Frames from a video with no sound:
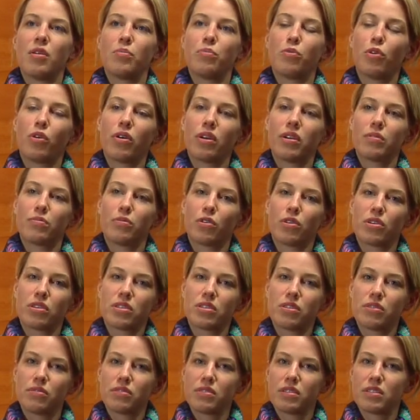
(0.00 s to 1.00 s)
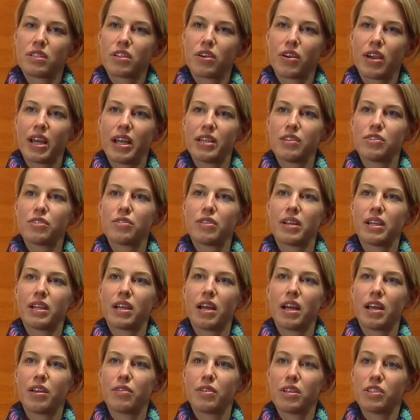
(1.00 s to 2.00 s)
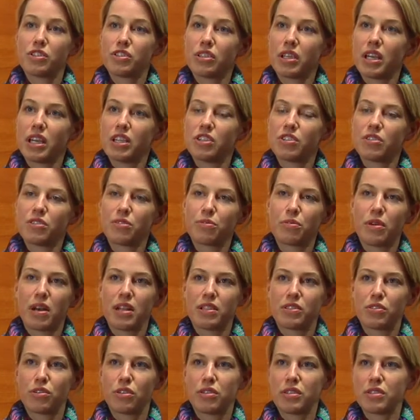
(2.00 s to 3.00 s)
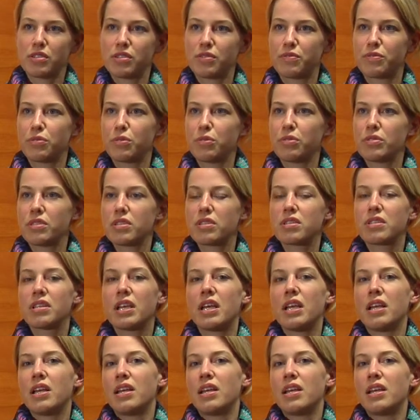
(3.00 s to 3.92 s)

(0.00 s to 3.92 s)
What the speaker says: More and more students are entering higher education through alternative routes.